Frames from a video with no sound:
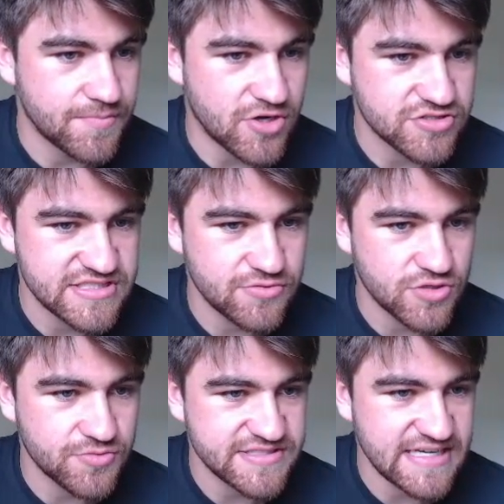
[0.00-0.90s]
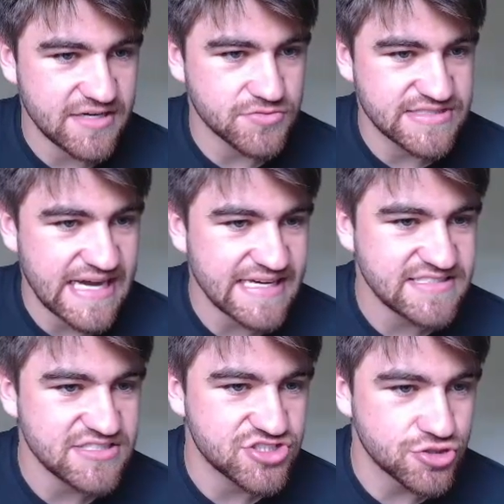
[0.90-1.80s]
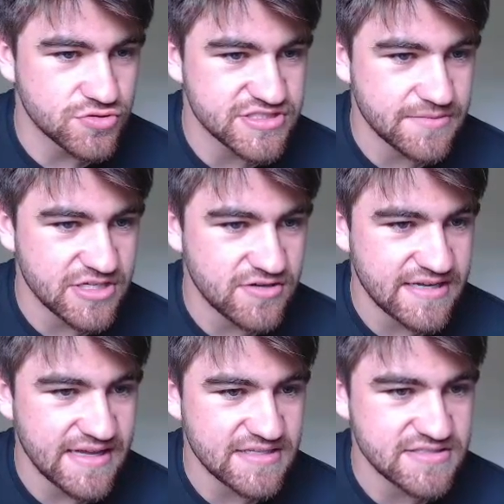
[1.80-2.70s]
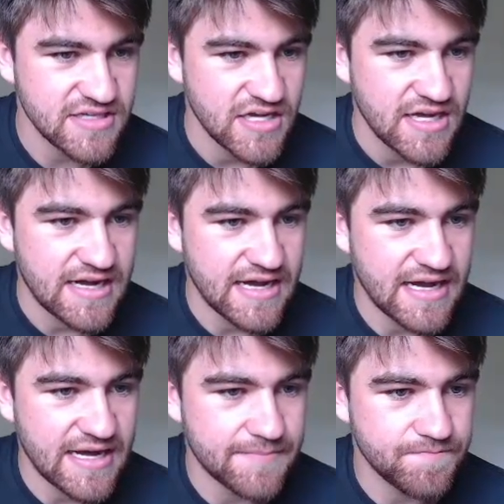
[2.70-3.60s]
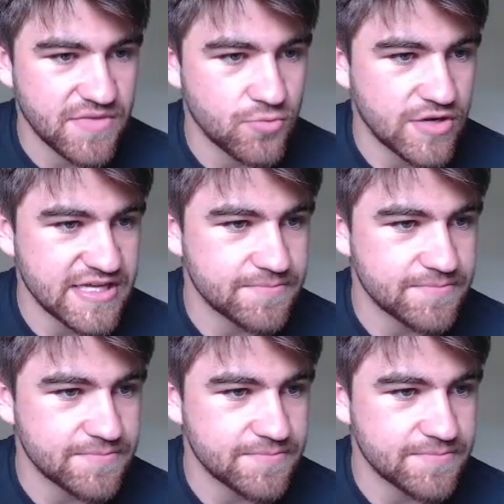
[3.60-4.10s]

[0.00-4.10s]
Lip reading: box here. What do we say? It was 82 or something like that. when he